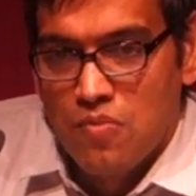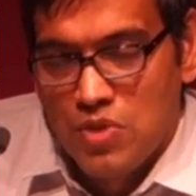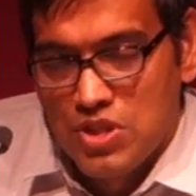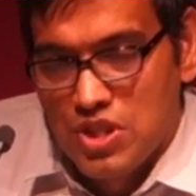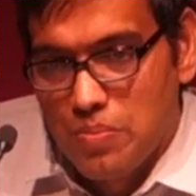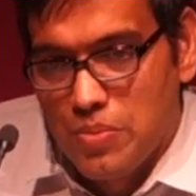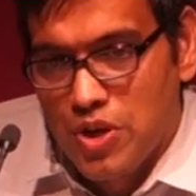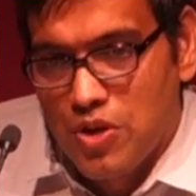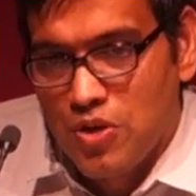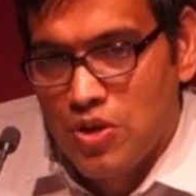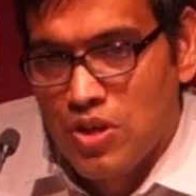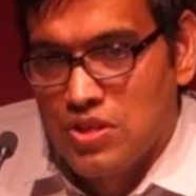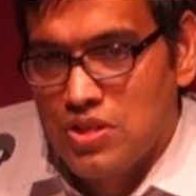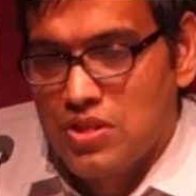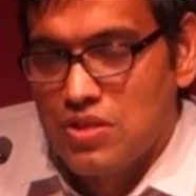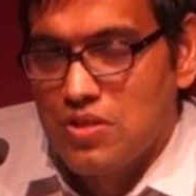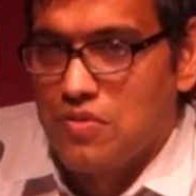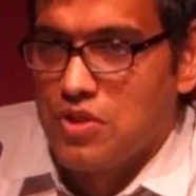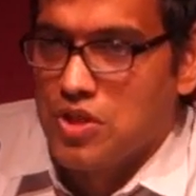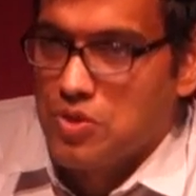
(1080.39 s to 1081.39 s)
Was it
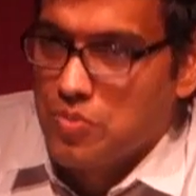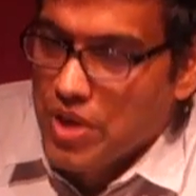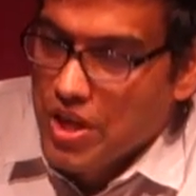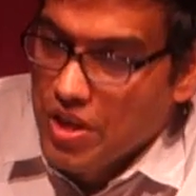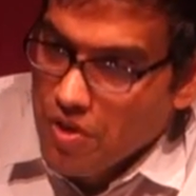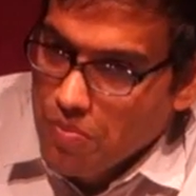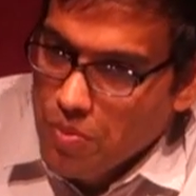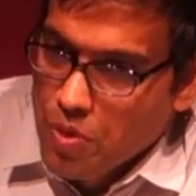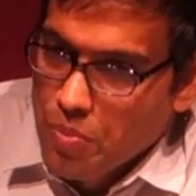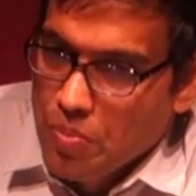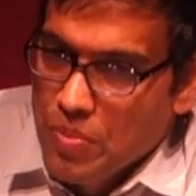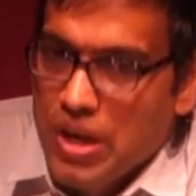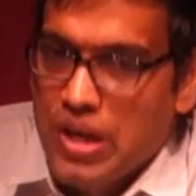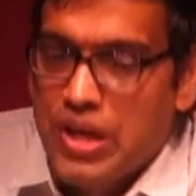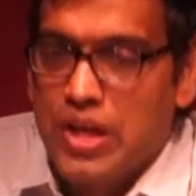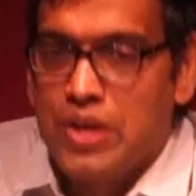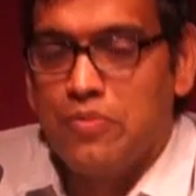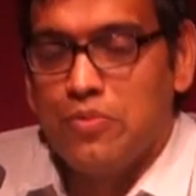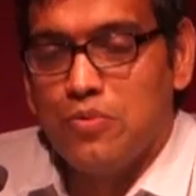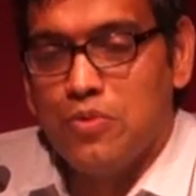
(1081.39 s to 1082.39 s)
because of the spirit of
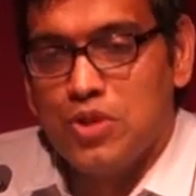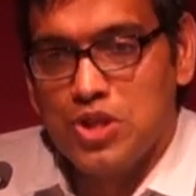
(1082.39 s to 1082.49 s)
Mumbai?